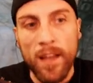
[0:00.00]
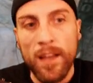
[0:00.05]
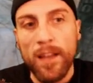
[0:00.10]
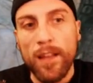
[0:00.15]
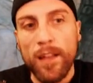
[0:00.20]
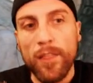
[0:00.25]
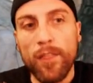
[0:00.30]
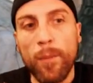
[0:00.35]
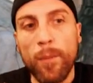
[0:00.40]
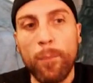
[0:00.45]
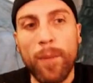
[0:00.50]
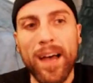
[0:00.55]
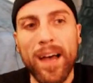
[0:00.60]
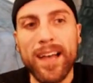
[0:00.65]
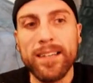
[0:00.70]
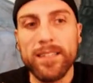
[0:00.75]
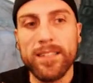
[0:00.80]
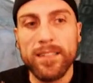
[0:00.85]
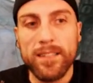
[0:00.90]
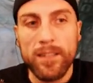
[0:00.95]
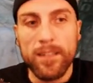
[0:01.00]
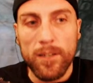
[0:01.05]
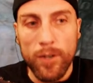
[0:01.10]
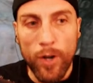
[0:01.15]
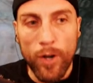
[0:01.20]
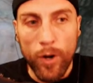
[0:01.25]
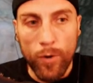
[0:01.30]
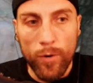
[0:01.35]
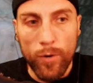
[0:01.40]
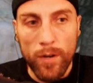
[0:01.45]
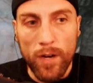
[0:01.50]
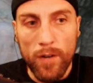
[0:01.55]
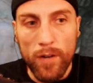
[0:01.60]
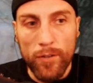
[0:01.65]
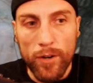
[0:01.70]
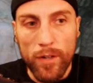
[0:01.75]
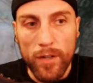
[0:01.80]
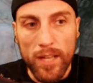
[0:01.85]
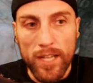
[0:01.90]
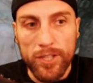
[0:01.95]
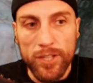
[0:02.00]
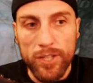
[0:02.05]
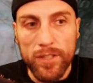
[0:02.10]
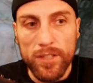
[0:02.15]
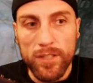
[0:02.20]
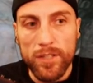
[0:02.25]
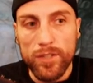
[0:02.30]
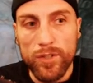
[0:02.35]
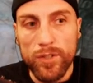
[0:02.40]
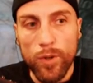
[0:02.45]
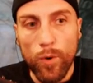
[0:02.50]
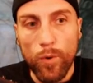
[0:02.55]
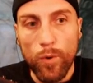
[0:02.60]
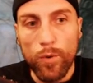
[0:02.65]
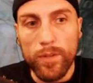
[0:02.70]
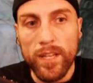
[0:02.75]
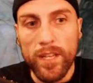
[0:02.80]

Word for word: The best known of her legends is told